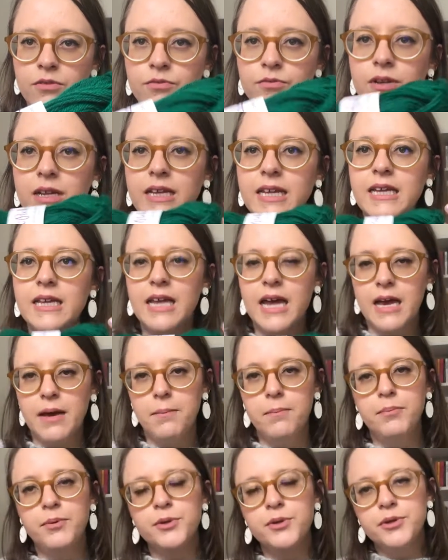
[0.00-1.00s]
really like
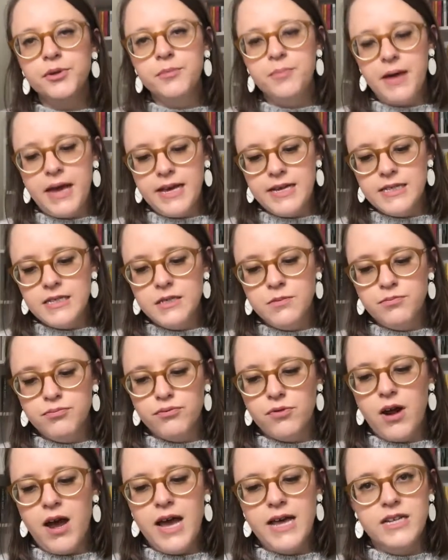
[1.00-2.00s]
blue-based,
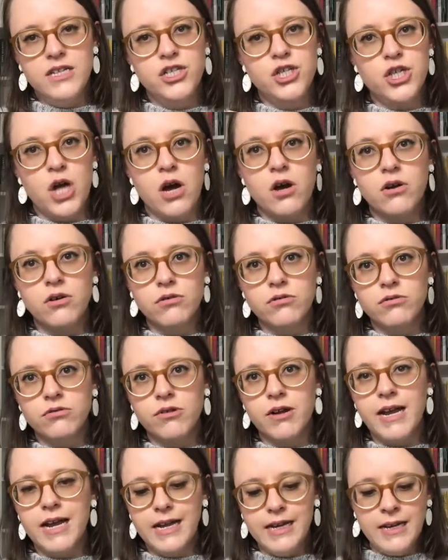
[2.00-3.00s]
bright jungle
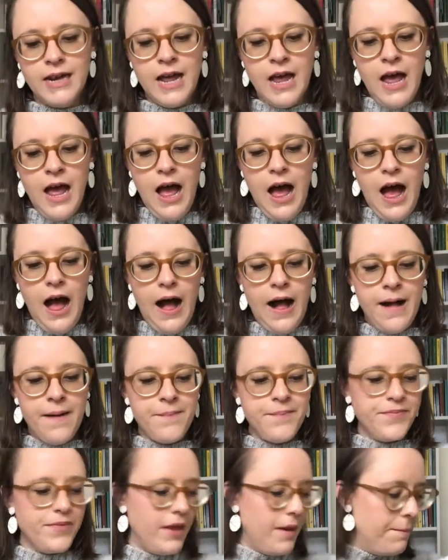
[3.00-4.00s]
green.
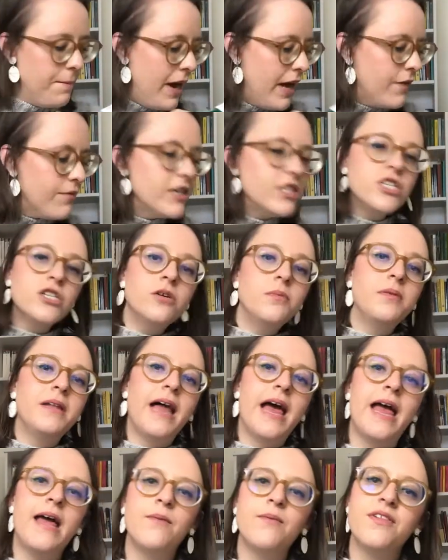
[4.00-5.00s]
My original
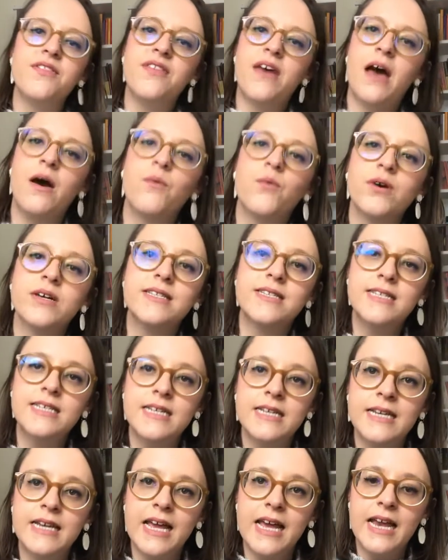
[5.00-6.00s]
plan with that was
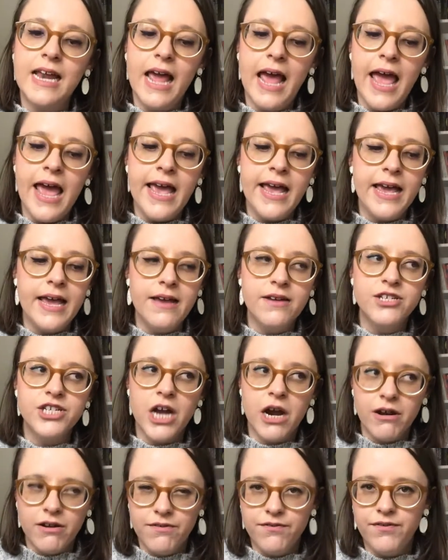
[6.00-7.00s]
to knit a
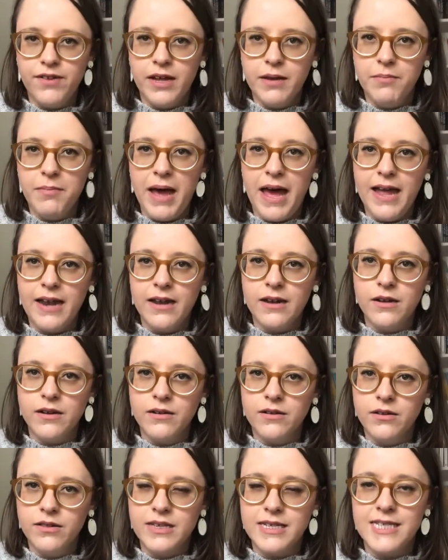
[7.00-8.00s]
Jared Flood pattern,
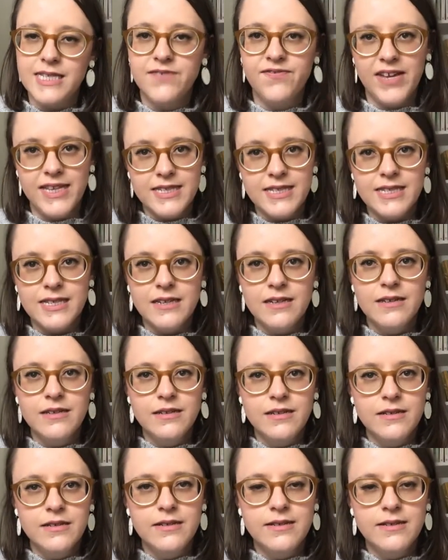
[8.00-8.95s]
the Svensson